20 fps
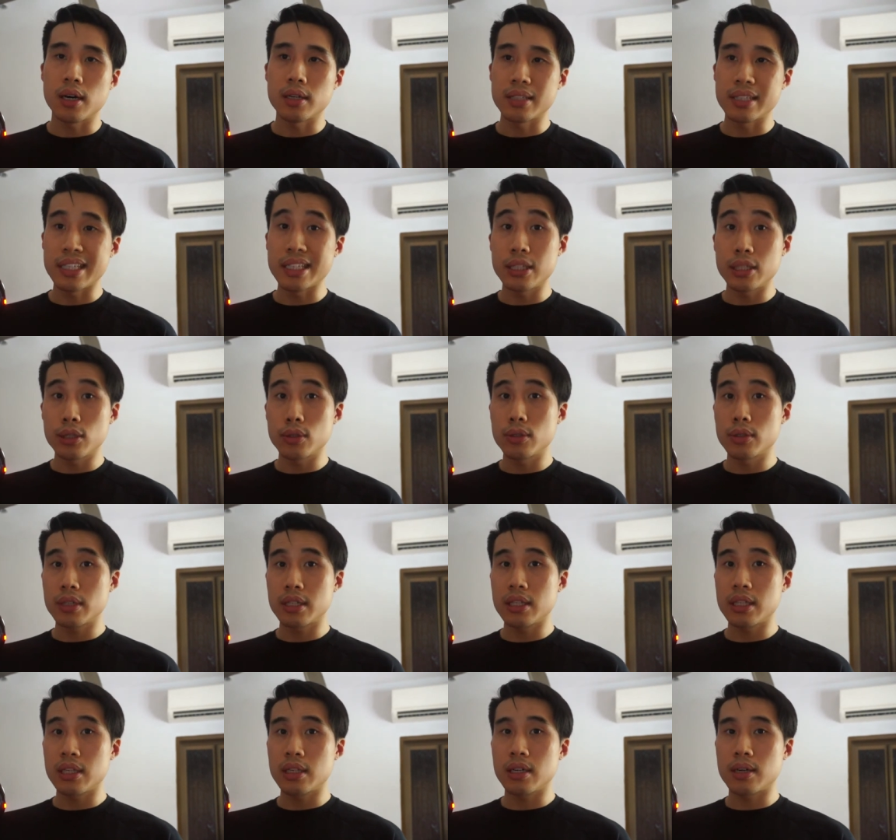detailed
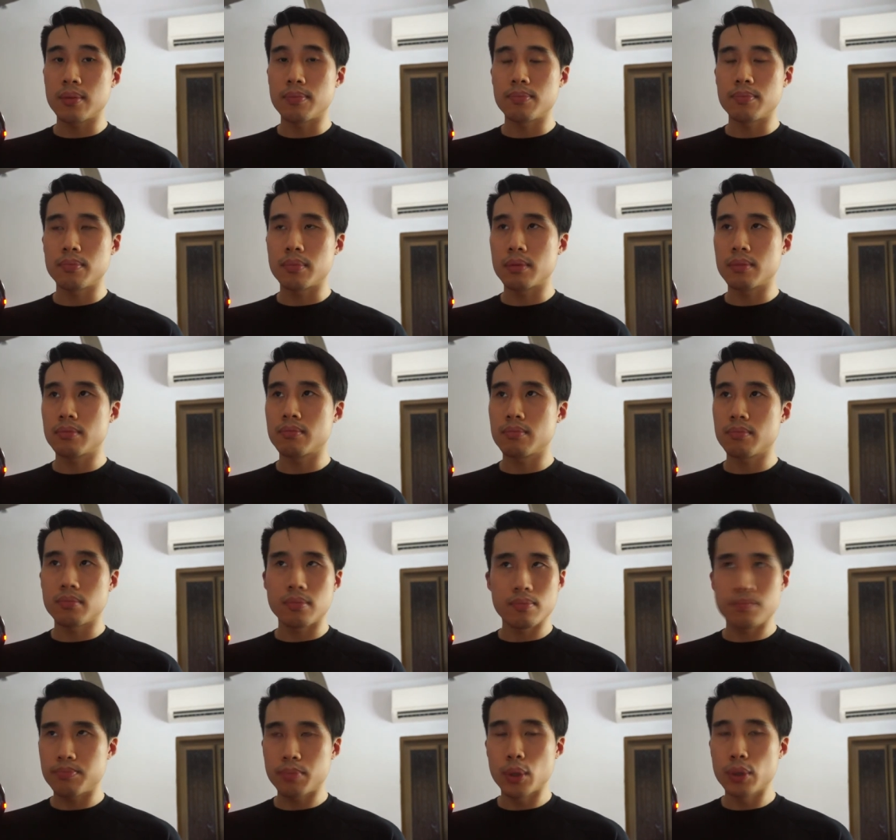key
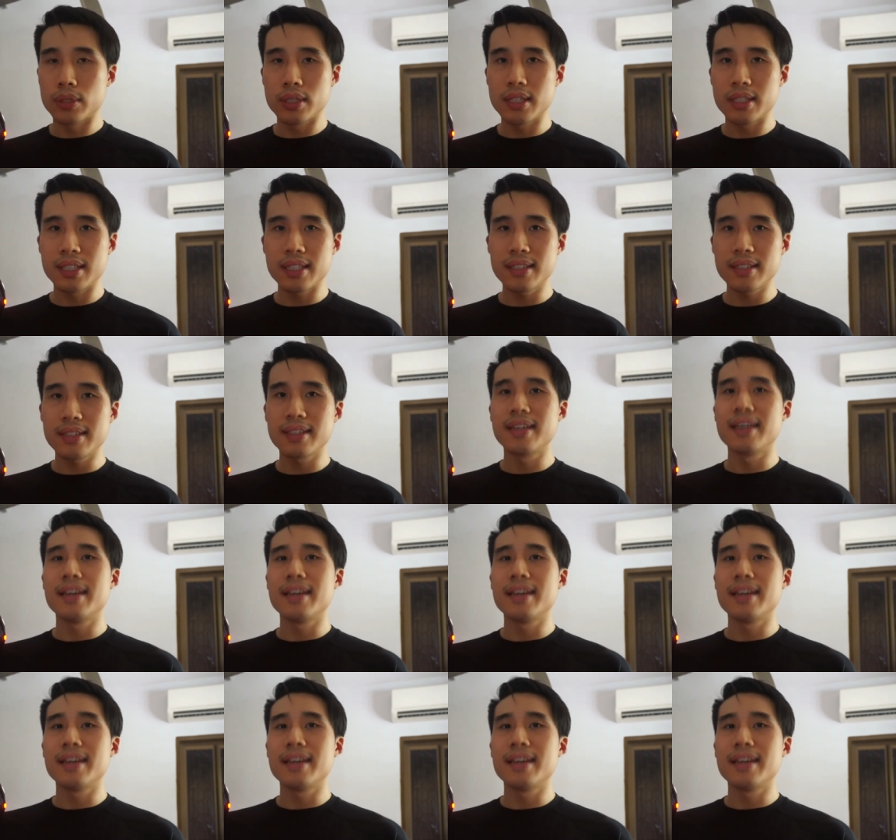poses in,